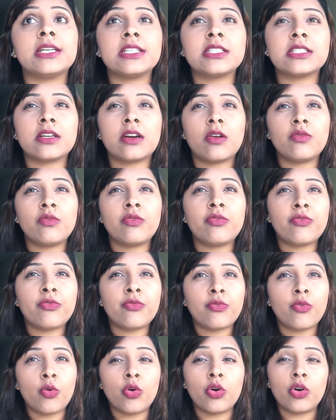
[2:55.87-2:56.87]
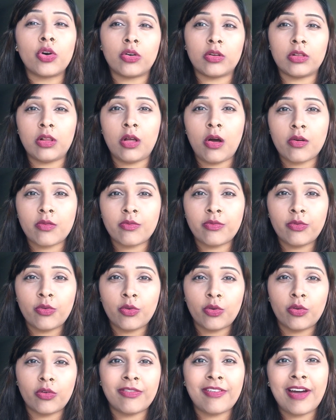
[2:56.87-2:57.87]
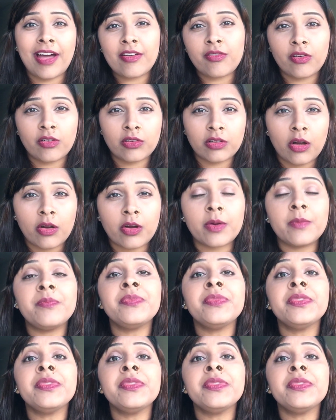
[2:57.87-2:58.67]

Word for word: it's around four o'clock four or five o'clock